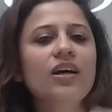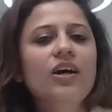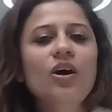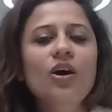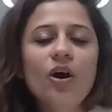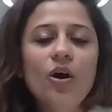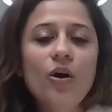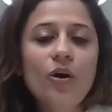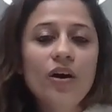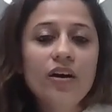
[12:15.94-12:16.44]

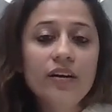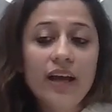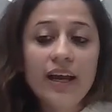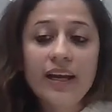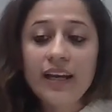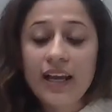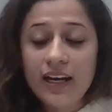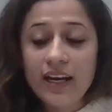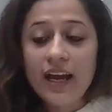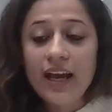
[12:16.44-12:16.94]

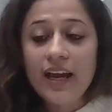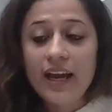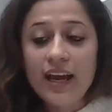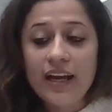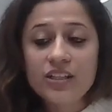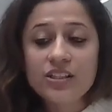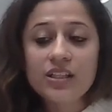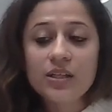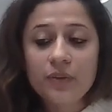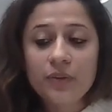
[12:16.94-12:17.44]
And I
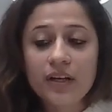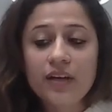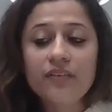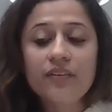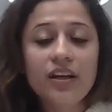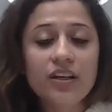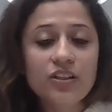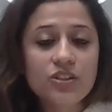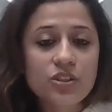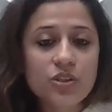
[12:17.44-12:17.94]
actually, whenever
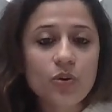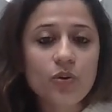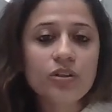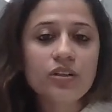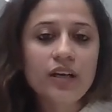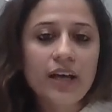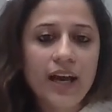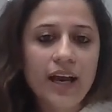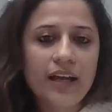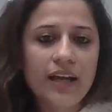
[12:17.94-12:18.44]
I show
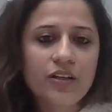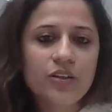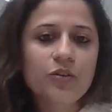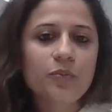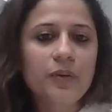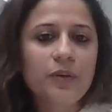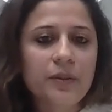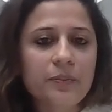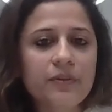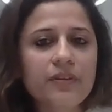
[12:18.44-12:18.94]
the ad to
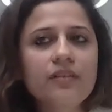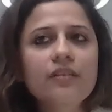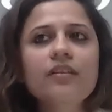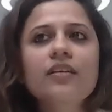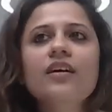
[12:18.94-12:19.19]
people,